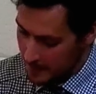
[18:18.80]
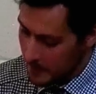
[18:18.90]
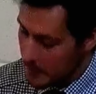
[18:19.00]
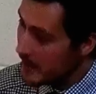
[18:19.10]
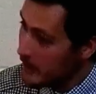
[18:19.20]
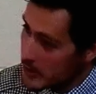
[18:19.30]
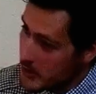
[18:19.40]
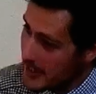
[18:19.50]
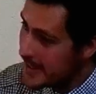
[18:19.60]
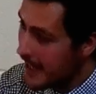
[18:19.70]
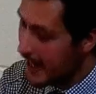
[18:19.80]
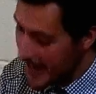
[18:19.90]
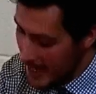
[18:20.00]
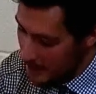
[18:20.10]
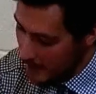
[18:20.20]
We have not treated our
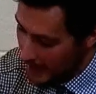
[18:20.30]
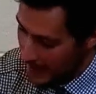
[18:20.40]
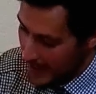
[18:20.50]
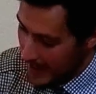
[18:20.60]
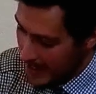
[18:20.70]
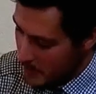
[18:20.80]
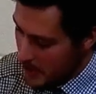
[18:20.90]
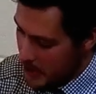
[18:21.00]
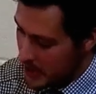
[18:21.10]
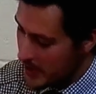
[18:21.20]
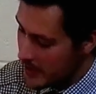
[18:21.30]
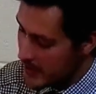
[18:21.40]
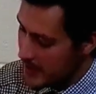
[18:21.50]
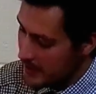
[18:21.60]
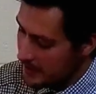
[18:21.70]
neighbor as we should.
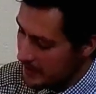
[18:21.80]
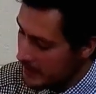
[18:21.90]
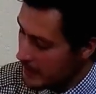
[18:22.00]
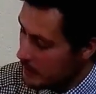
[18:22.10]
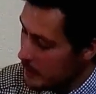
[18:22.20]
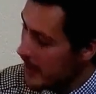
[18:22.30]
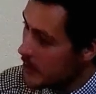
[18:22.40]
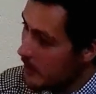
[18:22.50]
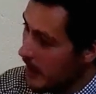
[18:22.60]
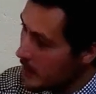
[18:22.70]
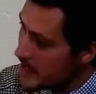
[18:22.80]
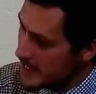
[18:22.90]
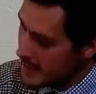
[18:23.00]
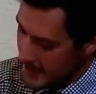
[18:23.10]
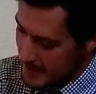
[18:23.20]
We're corrupted,
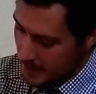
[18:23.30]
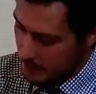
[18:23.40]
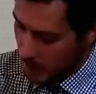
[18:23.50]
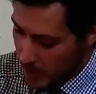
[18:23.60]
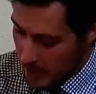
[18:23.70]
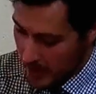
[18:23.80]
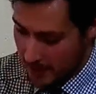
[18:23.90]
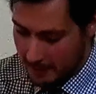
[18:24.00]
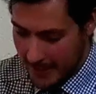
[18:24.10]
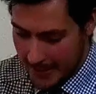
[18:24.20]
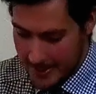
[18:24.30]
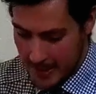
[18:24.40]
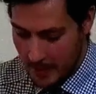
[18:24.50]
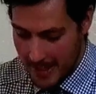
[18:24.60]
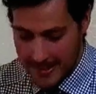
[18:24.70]
broken, afflicted
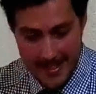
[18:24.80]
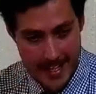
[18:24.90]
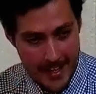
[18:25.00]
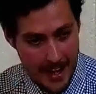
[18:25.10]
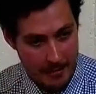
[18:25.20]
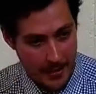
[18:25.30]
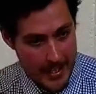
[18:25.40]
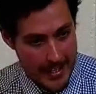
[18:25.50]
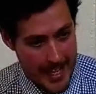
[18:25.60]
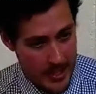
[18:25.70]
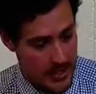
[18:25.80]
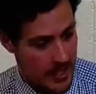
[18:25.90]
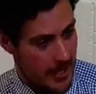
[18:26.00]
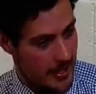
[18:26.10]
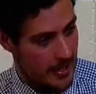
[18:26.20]
by sin in our very nature,
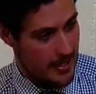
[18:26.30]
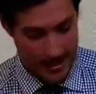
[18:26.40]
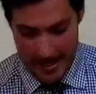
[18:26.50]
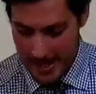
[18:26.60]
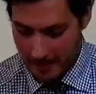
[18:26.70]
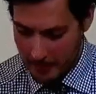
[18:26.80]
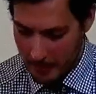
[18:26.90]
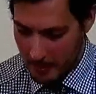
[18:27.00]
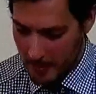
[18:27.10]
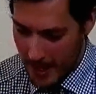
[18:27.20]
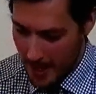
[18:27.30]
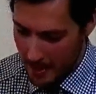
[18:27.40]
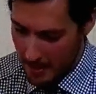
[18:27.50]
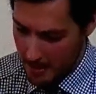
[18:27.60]
even from birth.